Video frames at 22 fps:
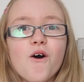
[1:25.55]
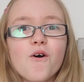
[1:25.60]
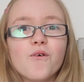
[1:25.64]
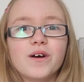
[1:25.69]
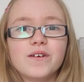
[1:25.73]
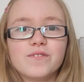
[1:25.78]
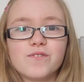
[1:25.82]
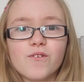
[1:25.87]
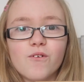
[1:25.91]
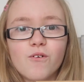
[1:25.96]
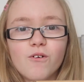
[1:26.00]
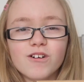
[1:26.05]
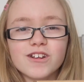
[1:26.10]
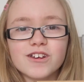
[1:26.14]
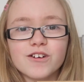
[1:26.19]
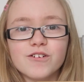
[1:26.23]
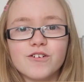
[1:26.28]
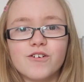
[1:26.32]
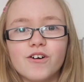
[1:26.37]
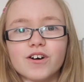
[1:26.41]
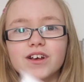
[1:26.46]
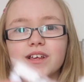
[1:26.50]
We've
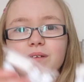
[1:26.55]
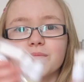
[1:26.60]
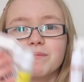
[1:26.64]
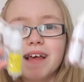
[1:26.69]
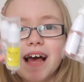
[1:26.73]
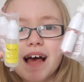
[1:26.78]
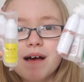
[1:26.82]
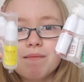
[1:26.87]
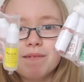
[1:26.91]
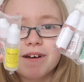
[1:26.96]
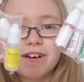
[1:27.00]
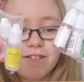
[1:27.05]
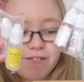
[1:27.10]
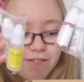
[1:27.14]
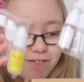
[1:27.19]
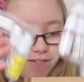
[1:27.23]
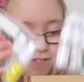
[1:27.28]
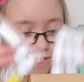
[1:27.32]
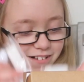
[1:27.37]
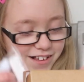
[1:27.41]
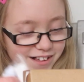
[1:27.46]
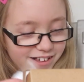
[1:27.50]
also got some
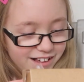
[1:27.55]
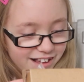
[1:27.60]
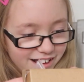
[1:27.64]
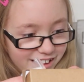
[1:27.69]
chemicals.